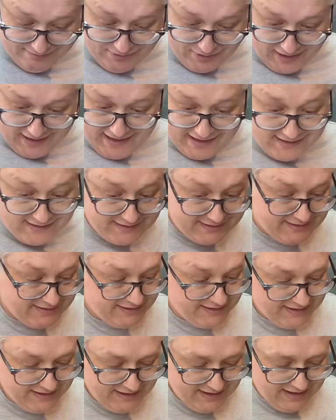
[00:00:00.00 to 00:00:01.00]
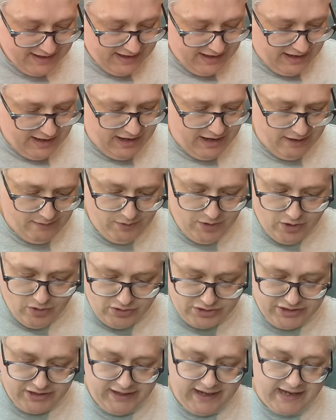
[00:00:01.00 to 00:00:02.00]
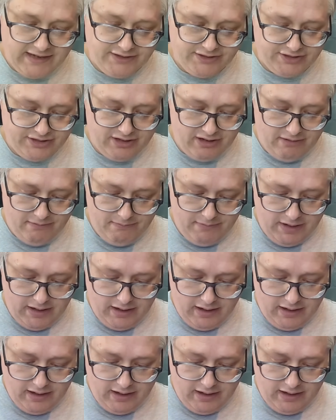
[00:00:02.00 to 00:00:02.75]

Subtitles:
what it is. We also get some